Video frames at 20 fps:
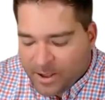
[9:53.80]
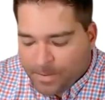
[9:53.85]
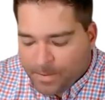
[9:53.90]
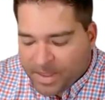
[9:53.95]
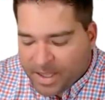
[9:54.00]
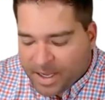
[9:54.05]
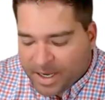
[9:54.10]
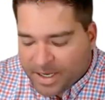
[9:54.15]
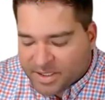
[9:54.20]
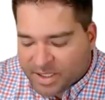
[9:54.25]

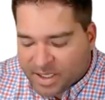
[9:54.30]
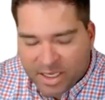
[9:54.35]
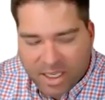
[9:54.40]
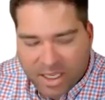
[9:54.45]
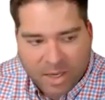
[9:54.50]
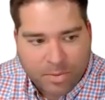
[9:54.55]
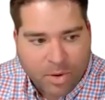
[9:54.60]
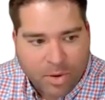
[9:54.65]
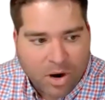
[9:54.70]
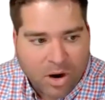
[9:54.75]
is a
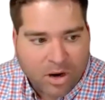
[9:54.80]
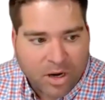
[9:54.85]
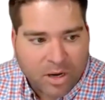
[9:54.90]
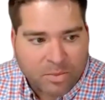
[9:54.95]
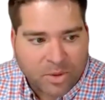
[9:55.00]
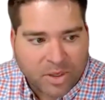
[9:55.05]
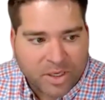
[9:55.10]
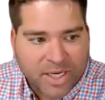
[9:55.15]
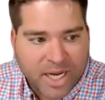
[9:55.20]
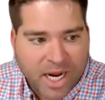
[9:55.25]
key part in
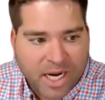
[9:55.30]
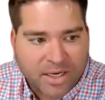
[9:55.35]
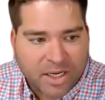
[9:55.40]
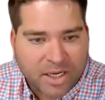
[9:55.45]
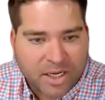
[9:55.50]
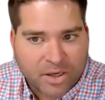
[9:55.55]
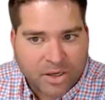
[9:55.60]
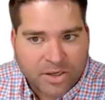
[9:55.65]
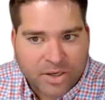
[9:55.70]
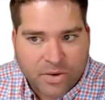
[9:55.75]
protecting
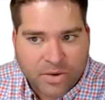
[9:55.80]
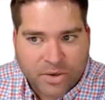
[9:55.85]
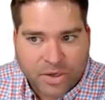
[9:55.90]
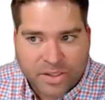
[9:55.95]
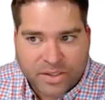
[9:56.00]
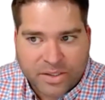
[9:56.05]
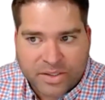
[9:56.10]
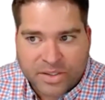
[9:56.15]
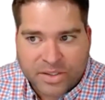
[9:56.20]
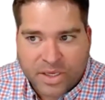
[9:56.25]
your
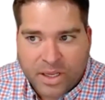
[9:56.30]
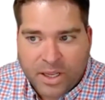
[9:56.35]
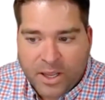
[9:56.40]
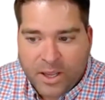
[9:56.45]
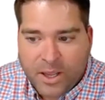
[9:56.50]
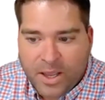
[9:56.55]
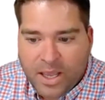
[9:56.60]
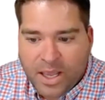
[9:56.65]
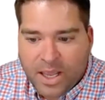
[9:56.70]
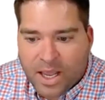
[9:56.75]
tokens.
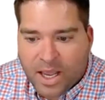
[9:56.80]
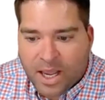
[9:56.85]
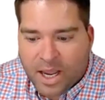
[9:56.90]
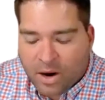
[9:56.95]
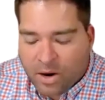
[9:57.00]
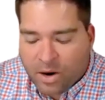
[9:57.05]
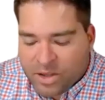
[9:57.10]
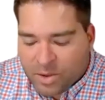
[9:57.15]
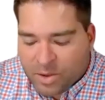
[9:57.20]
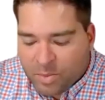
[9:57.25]

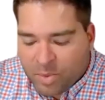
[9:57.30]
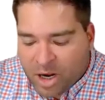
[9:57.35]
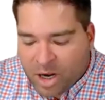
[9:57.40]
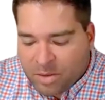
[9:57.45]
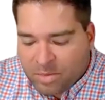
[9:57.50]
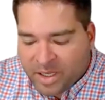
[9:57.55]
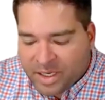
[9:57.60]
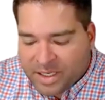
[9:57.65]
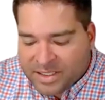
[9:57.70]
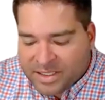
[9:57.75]
On the
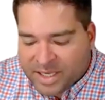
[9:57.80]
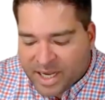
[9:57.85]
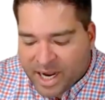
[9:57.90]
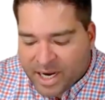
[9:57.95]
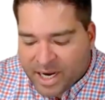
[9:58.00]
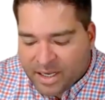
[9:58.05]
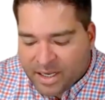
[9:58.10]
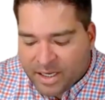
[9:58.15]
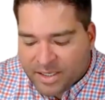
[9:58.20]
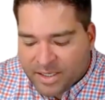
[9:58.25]
public
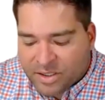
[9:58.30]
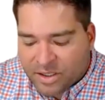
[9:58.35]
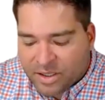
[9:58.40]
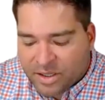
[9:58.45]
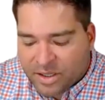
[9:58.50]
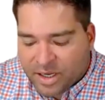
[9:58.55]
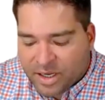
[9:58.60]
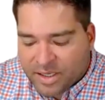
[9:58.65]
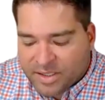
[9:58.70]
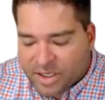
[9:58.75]
side, these are
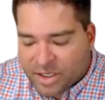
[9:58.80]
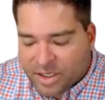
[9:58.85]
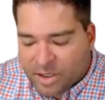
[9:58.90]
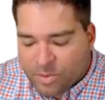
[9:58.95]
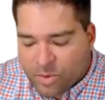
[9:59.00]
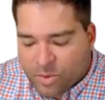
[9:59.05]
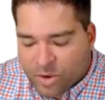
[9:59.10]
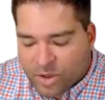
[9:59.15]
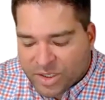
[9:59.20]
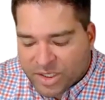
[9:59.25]
things that are
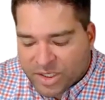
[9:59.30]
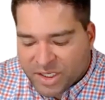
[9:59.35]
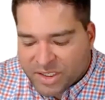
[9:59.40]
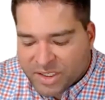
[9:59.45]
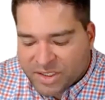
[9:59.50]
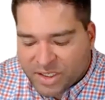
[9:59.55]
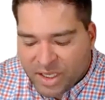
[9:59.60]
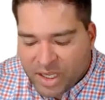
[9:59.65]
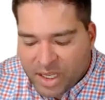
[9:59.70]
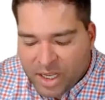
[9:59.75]
more
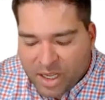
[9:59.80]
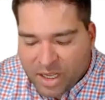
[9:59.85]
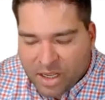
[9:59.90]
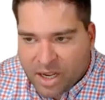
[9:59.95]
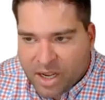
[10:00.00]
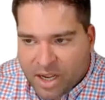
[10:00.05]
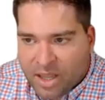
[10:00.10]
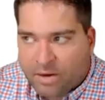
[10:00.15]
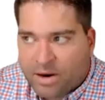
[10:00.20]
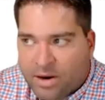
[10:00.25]
just
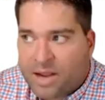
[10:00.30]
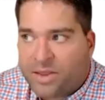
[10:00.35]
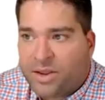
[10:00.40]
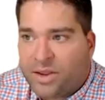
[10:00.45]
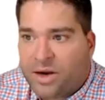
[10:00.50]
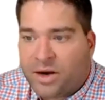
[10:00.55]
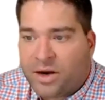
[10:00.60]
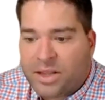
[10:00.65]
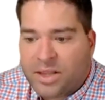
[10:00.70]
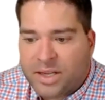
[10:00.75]
they're out
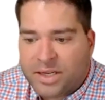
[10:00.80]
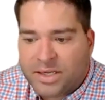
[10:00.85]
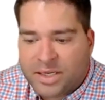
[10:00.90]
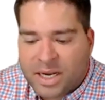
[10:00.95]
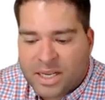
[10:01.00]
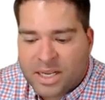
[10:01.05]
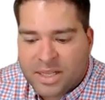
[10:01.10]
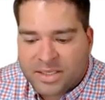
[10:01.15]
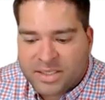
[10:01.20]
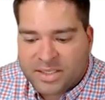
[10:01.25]
there
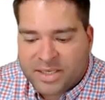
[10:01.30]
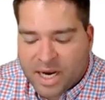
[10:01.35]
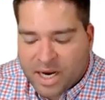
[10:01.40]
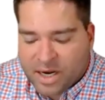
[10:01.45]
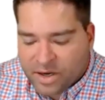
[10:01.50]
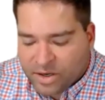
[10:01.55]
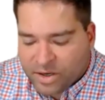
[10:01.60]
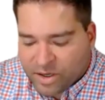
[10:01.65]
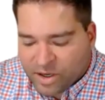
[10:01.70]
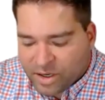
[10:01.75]
in the
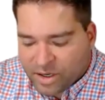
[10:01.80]
standard